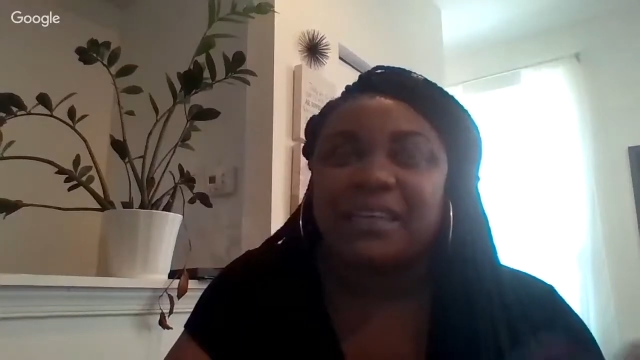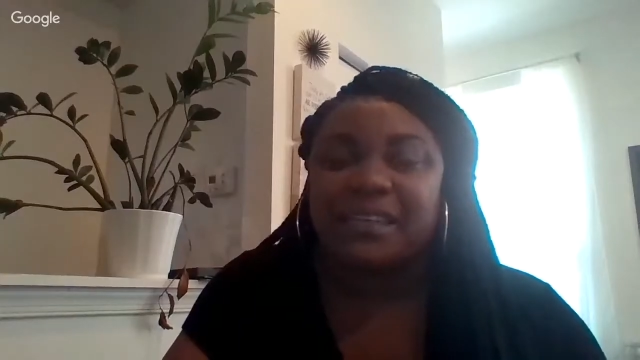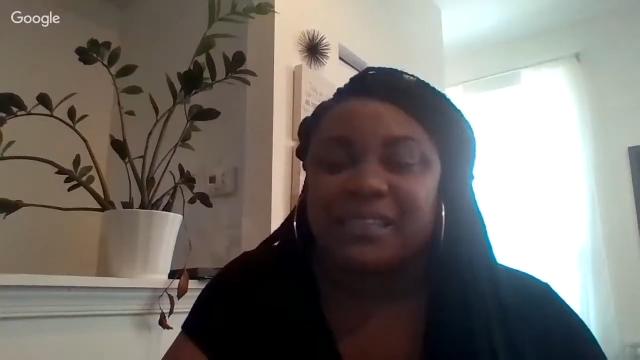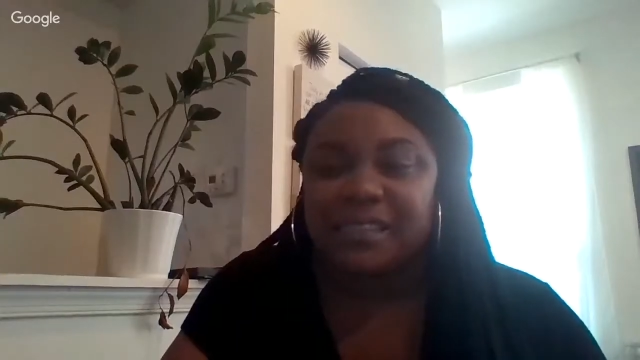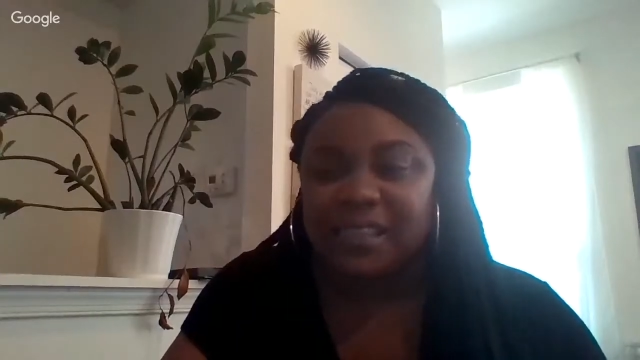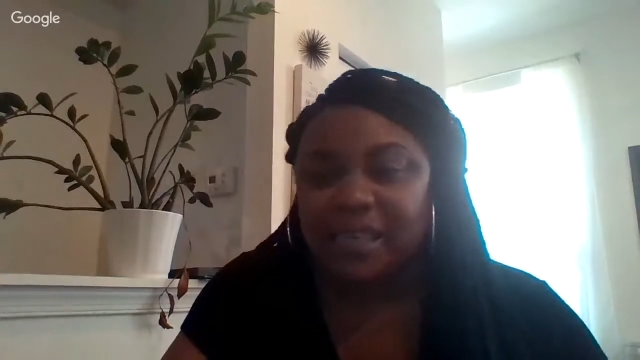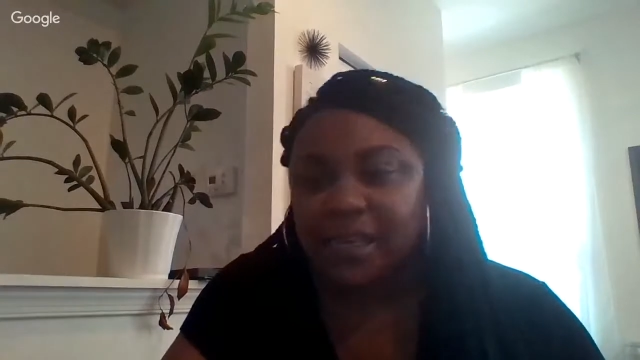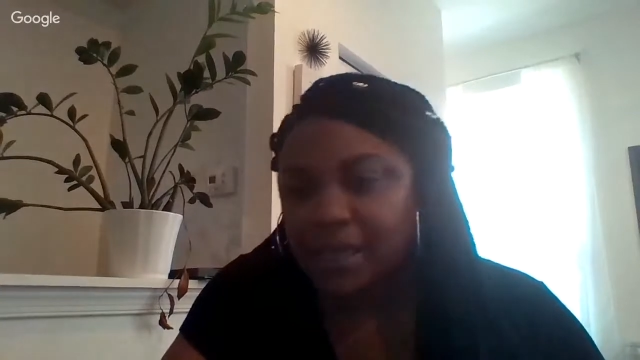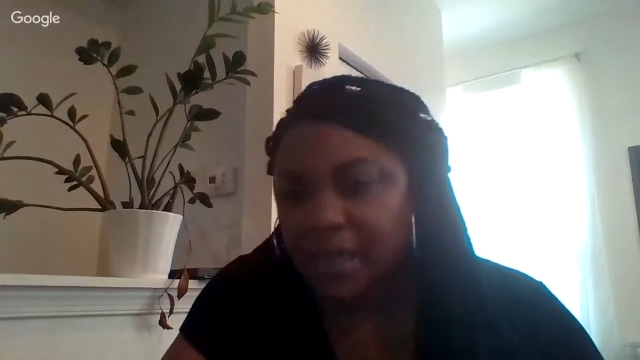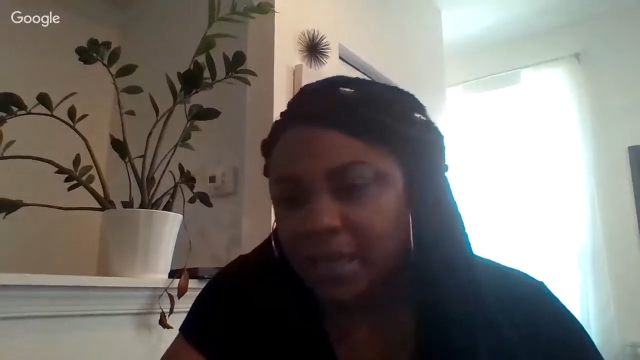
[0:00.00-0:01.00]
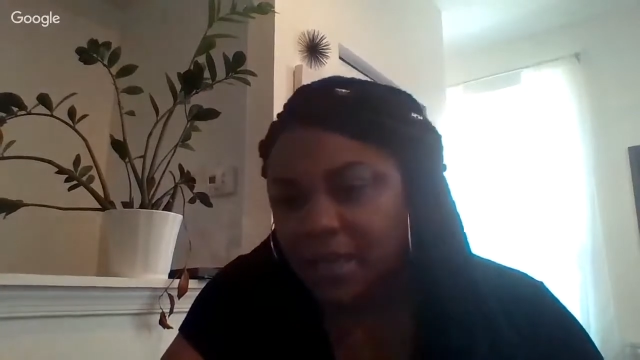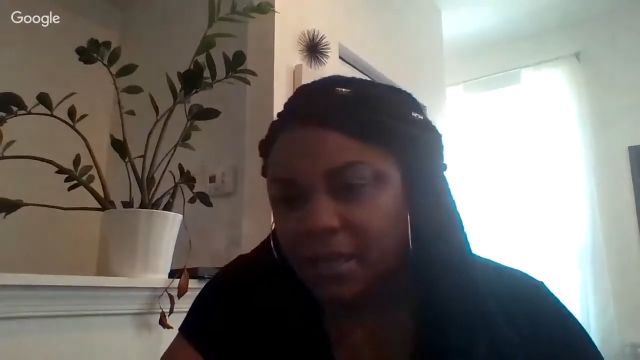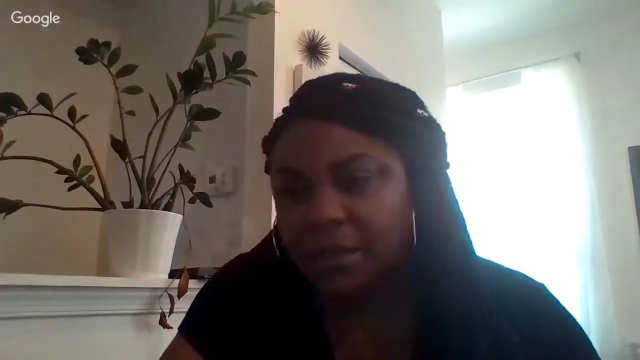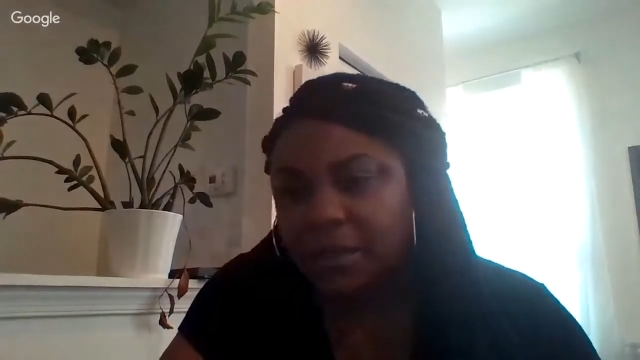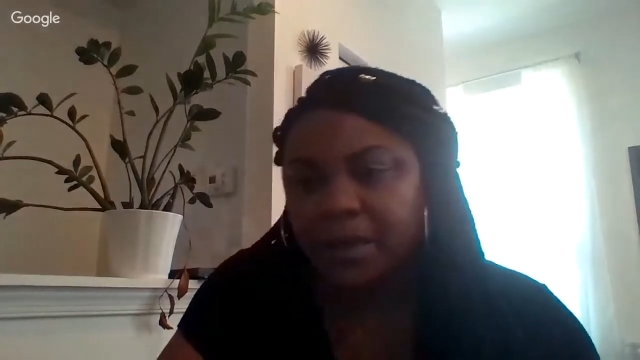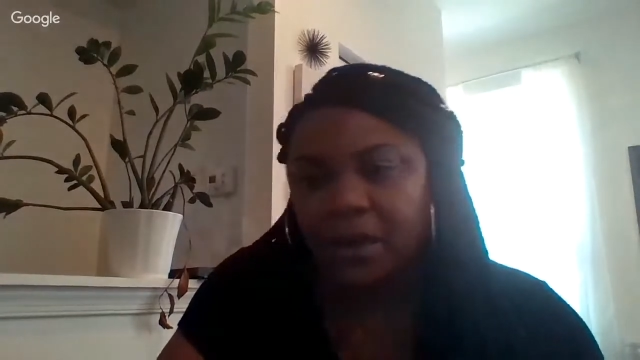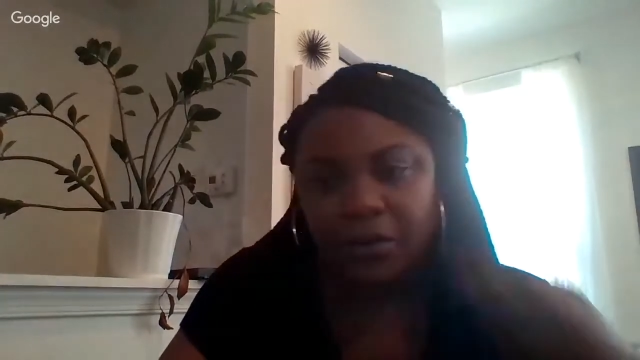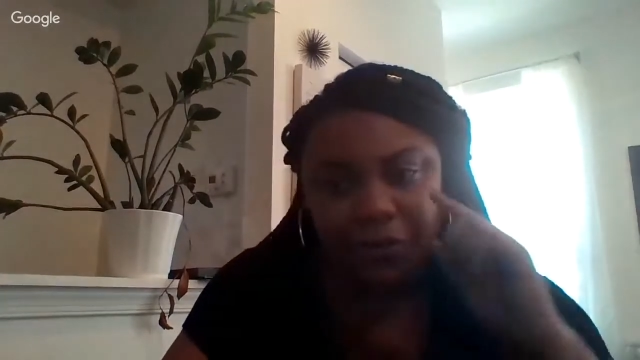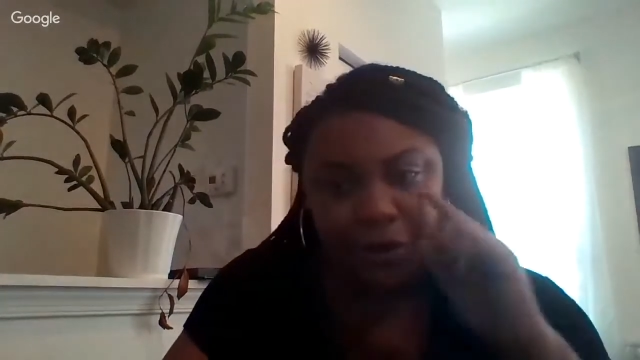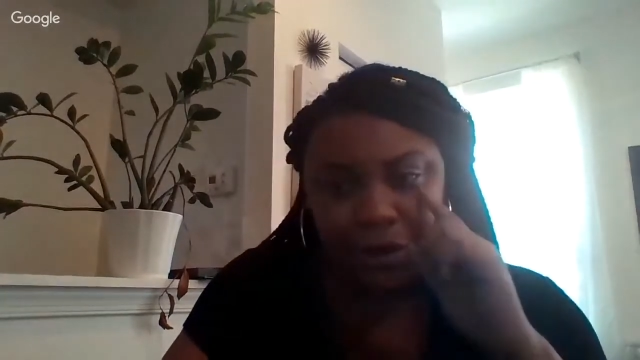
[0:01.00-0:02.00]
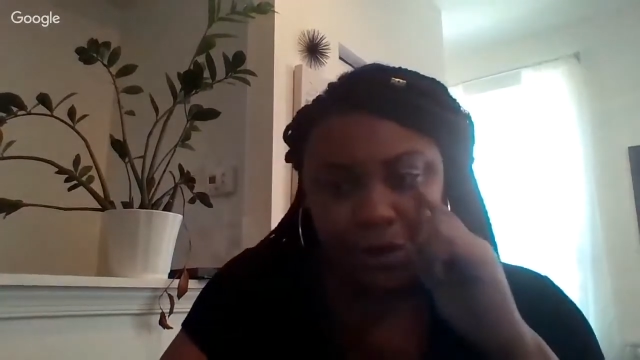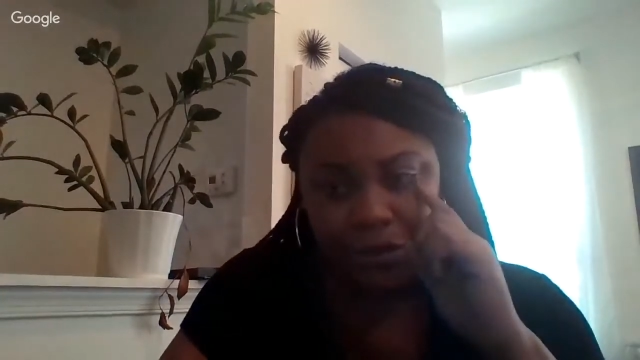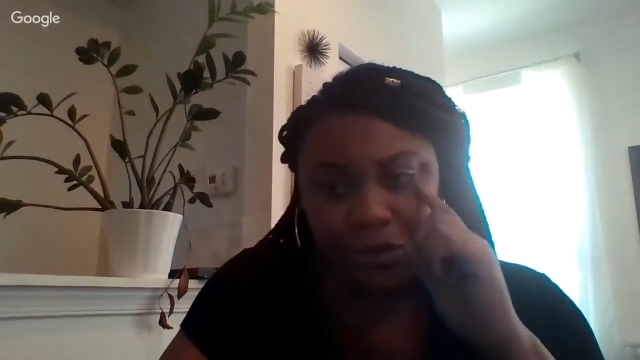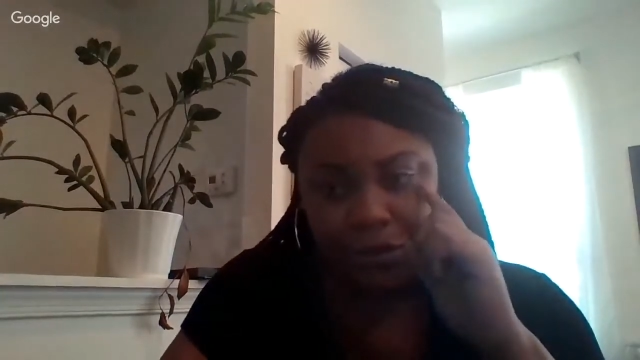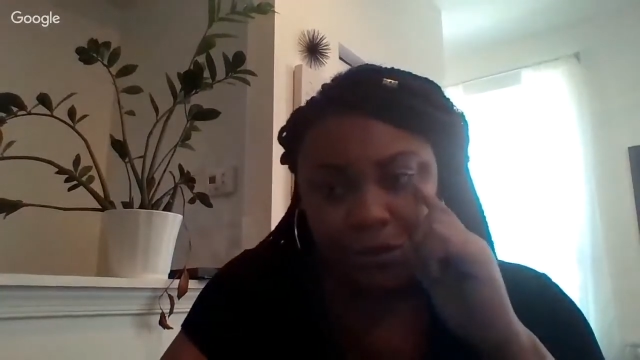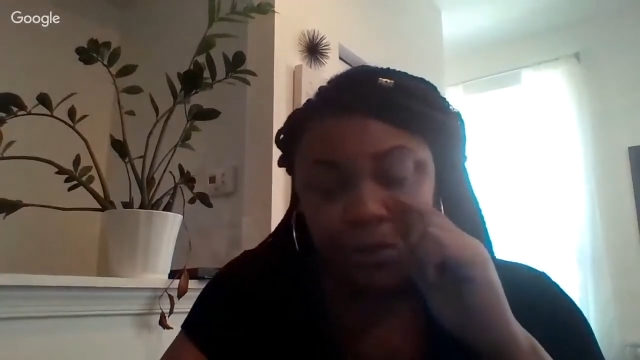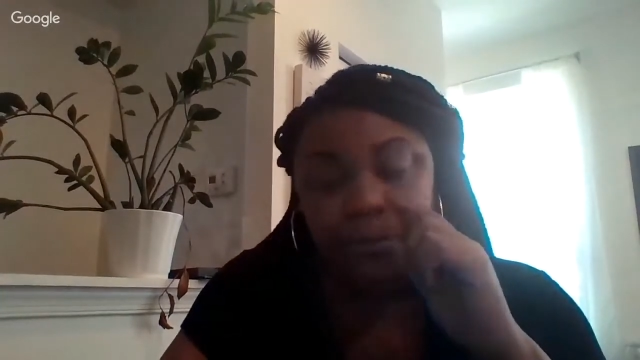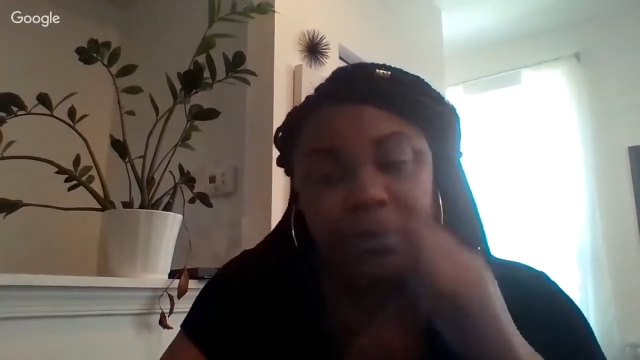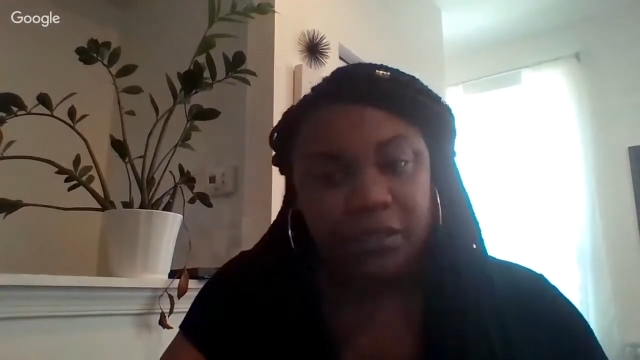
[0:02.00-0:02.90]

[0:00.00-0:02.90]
I've been in DC a little bit over